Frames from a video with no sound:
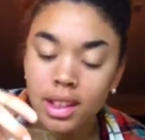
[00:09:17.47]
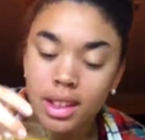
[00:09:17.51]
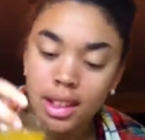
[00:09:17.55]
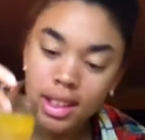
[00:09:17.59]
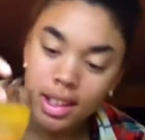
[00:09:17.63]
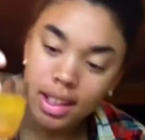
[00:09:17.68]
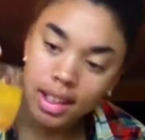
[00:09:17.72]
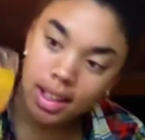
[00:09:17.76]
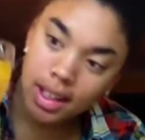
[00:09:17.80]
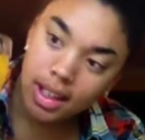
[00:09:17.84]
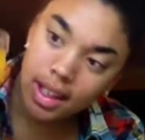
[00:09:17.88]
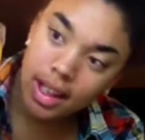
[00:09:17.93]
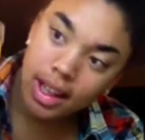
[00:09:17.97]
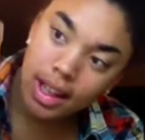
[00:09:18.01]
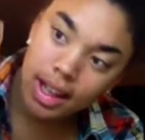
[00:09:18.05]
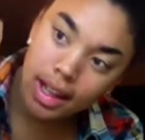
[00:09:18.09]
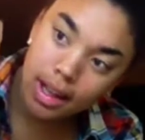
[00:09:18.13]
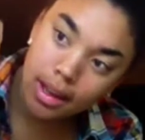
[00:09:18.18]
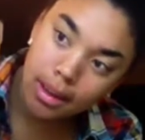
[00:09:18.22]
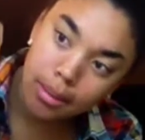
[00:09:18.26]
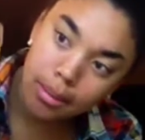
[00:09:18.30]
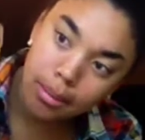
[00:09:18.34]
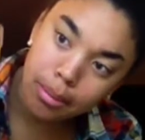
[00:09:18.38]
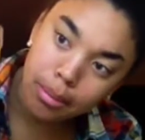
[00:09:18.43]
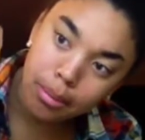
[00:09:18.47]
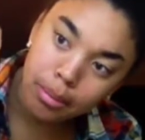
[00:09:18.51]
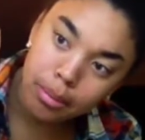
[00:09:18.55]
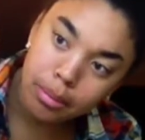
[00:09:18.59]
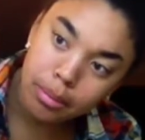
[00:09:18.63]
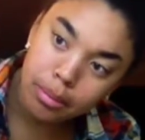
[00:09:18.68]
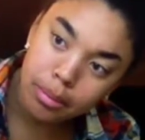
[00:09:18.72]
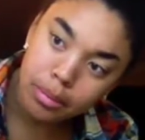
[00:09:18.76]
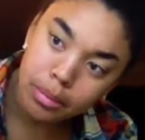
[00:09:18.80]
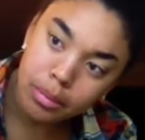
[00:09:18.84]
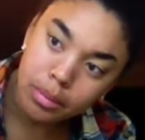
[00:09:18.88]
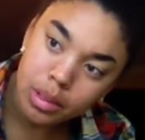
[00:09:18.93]
Density.
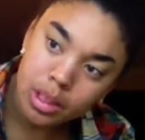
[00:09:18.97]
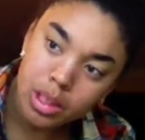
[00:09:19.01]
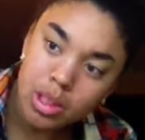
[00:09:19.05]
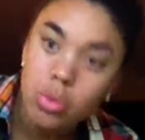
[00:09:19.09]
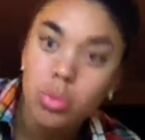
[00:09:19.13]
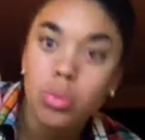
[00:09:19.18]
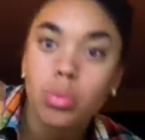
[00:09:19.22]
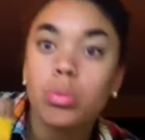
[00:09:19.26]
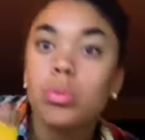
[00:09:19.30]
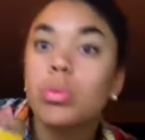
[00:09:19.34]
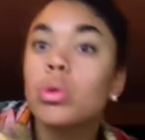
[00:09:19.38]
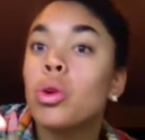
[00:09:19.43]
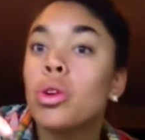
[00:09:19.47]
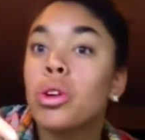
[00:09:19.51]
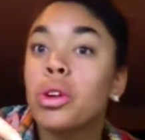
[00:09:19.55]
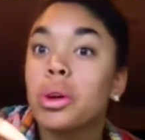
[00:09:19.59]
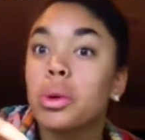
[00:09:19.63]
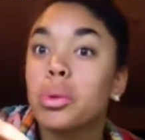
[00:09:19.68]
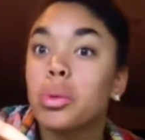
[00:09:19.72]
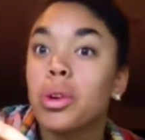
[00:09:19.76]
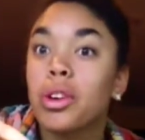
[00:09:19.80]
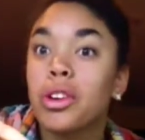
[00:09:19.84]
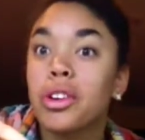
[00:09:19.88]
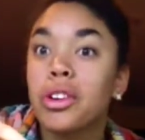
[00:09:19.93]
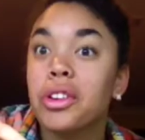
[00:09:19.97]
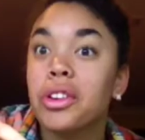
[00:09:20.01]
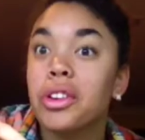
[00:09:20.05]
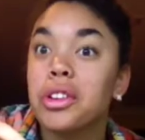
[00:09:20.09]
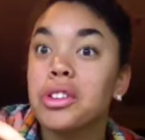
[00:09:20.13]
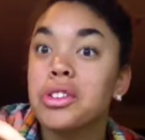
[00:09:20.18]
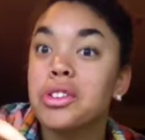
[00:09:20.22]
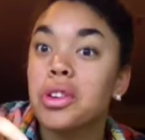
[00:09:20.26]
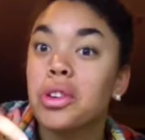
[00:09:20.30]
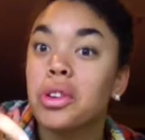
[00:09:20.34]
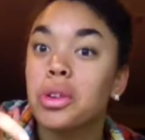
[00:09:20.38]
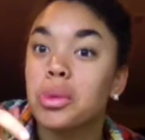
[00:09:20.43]
Because oil and water are not
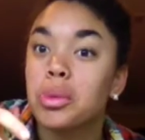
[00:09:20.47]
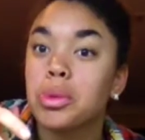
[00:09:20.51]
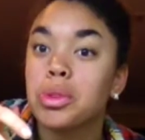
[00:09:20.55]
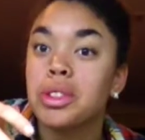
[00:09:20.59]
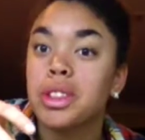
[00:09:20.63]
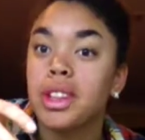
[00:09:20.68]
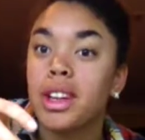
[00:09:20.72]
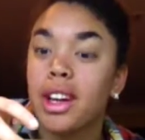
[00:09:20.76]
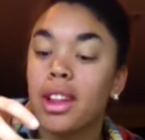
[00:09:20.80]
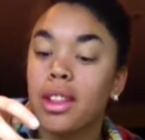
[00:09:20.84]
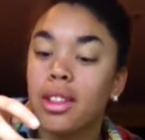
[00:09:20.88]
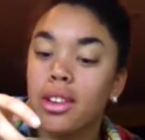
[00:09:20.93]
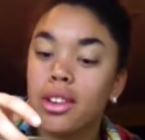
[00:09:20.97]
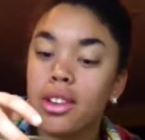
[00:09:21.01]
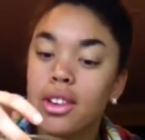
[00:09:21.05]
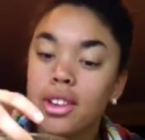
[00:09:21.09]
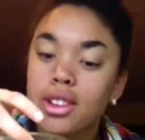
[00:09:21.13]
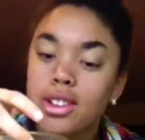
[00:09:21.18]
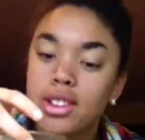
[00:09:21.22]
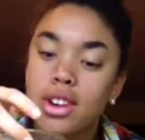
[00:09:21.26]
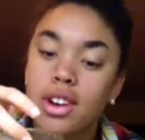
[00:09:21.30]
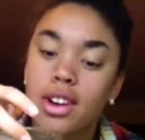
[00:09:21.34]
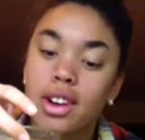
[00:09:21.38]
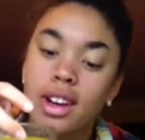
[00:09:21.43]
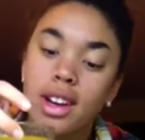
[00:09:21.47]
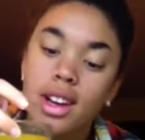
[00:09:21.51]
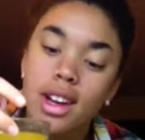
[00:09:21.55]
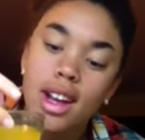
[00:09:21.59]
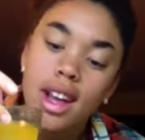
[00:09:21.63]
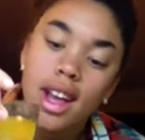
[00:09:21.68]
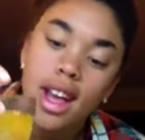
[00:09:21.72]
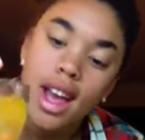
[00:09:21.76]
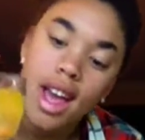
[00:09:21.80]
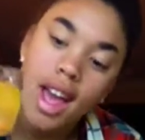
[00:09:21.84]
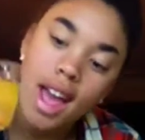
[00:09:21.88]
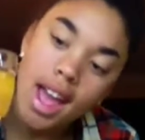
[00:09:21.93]
soluble together, sorry.
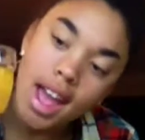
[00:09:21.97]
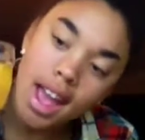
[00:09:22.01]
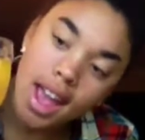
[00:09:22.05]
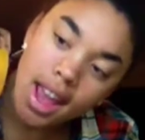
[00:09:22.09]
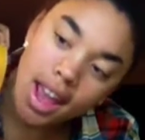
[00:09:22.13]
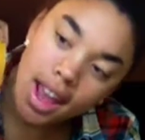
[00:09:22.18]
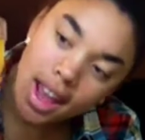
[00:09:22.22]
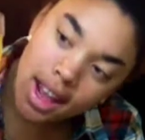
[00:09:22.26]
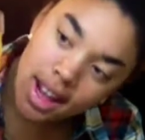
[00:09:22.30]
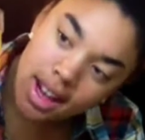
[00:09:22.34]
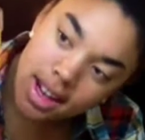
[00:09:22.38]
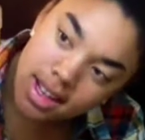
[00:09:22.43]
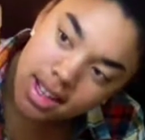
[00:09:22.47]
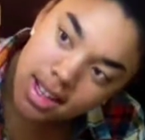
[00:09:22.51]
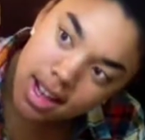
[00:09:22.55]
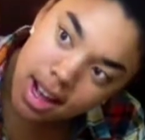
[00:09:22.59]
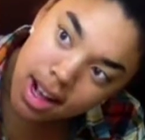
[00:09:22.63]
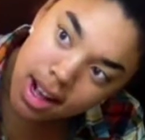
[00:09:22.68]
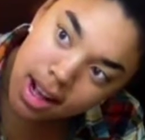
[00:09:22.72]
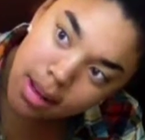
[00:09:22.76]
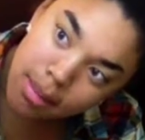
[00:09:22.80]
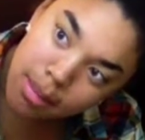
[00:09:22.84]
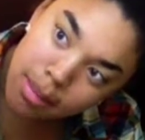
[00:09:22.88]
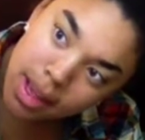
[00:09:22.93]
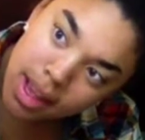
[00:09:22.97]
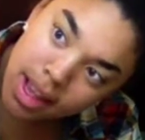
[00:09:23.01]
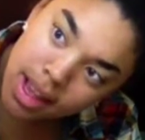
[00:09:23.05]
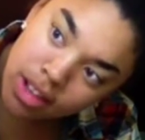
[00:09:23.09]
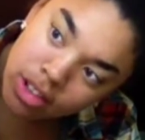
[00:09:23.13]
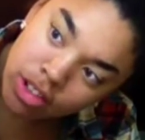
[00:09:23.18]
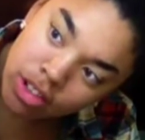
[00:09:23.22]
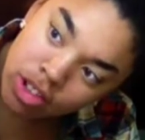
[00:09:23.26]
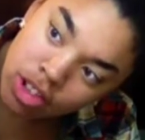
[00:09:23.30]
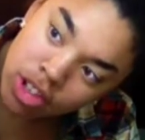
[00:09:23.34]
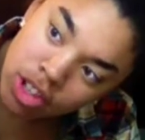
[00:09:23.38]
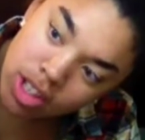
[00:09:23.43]
And it
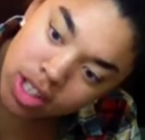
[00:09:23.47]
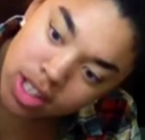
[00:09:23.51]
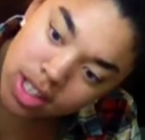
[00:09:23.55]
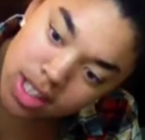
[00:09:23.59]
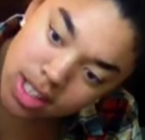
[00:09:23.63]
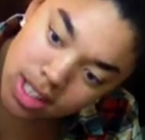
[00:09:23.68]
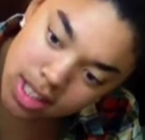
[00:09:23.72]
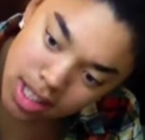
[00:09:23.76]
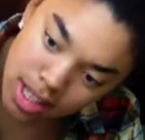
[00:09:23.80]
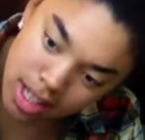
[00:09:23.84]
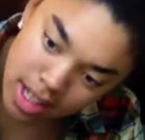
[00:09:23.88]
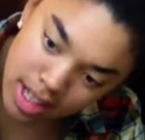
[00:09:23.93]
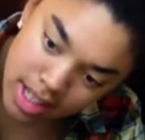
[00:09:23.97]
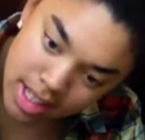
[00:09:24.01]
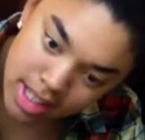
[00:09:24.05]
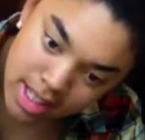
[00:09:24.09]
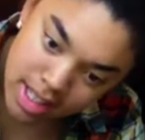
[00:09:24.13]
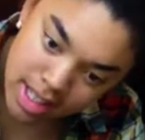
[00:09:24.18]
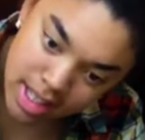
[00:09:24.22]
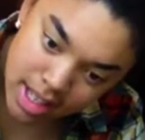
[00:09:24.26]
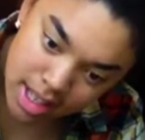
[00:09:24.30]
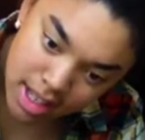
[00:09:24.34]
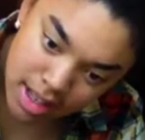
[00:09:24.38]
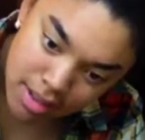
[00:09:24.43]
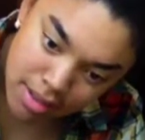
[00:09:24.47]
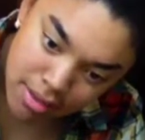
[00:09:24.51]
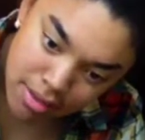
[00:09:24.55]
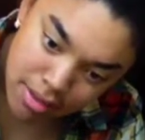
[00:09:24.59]
looks as if